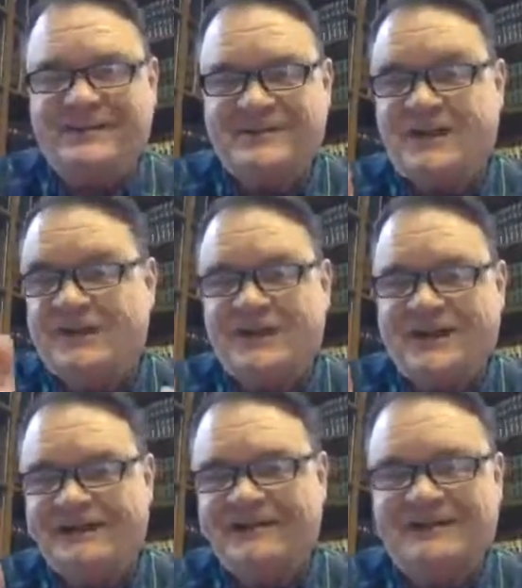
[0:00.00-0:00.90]

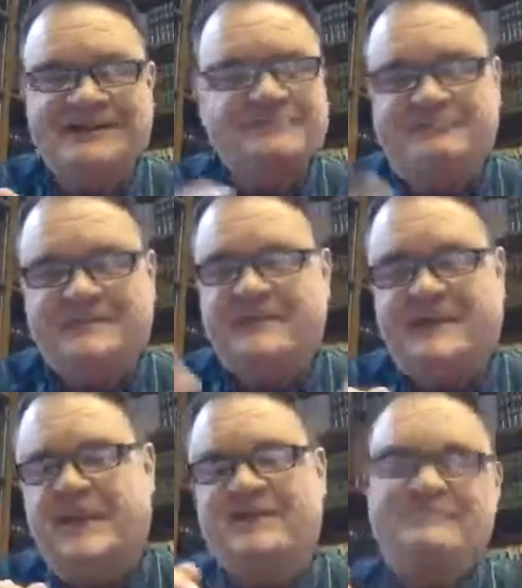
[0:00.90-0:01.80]
Sunday.
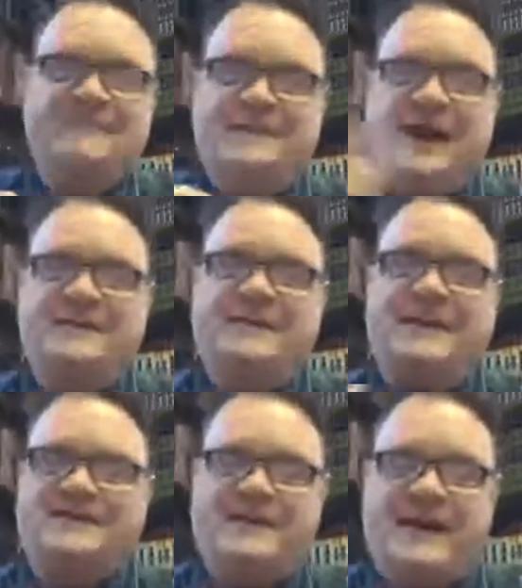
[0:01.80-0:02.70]
Not that
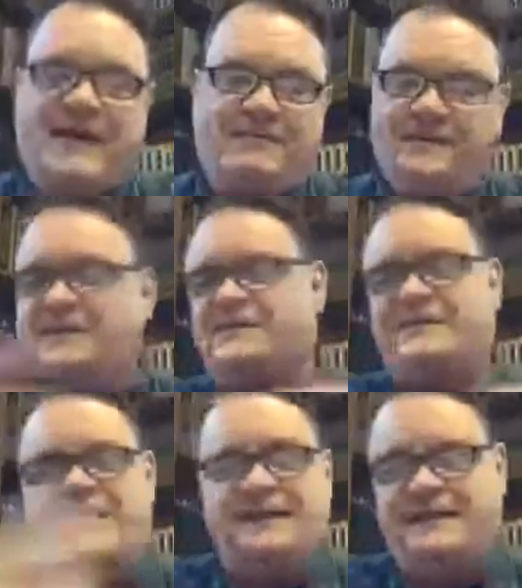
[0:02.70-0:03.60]
that's going to happen. It doesn't
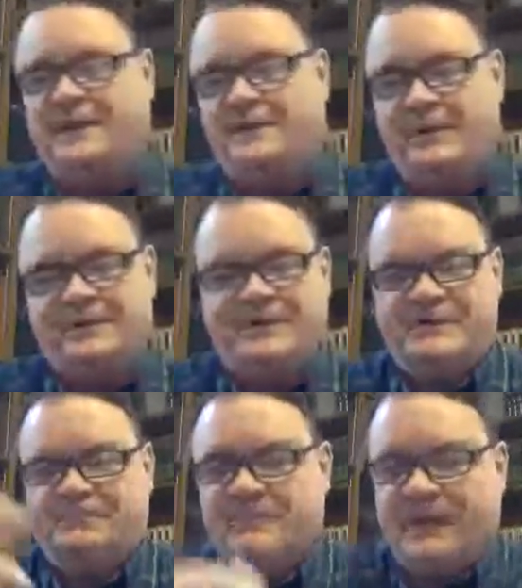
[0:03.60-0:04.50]
say that anywhere.
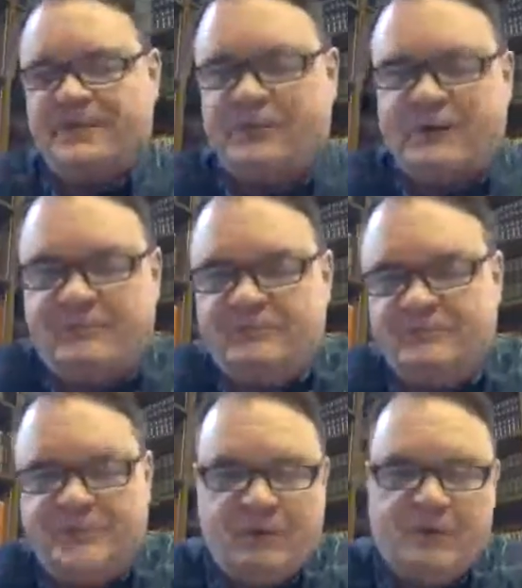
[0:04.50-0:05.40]
Just, I thought
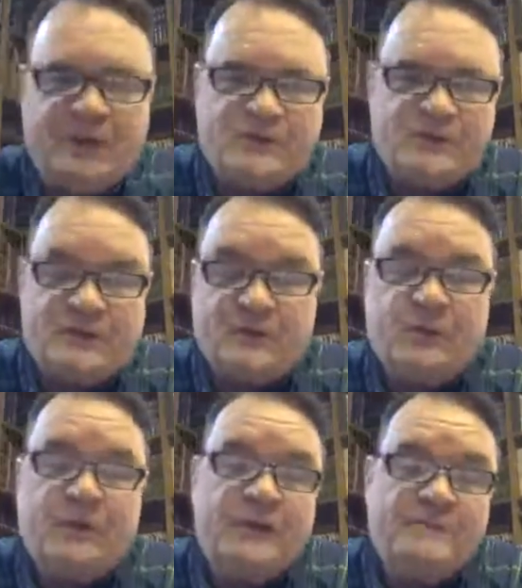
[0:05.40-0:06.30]
that would be interesting.
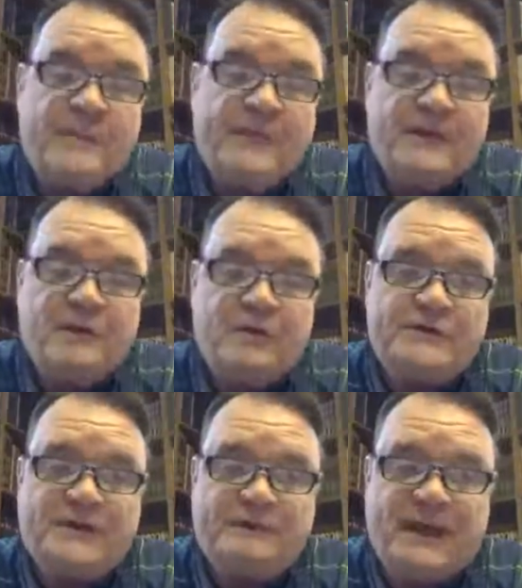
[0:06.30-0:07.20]
Of
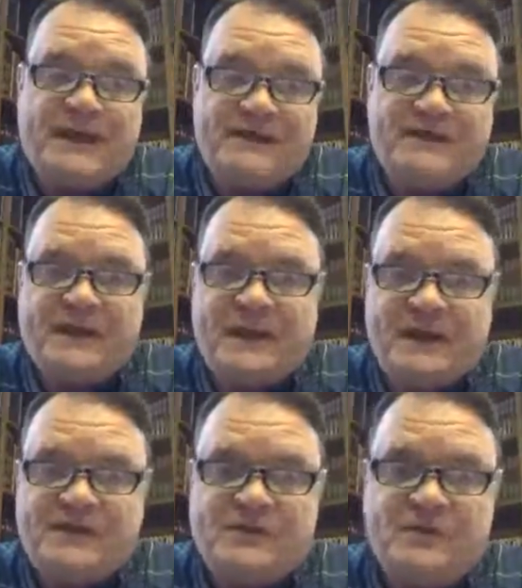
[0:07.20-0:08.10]
course, if that is the
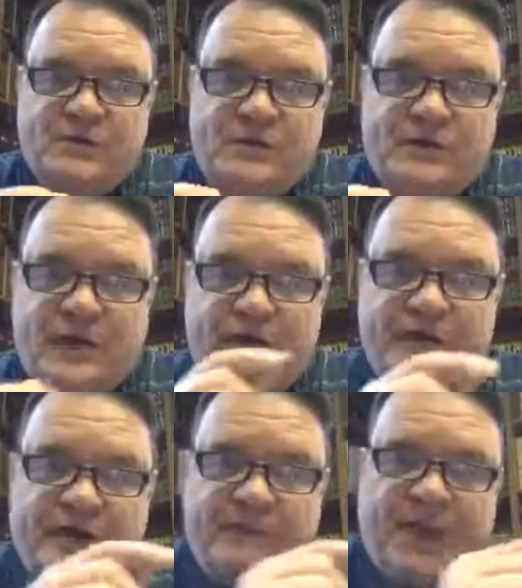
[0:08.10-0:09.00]
case, you could
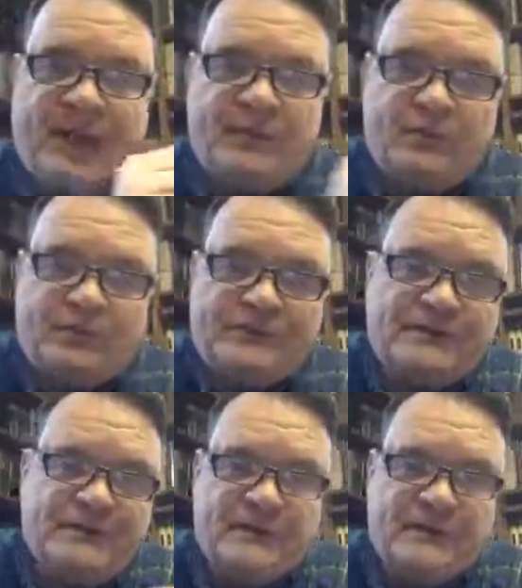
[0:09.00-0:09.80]
calculate backwards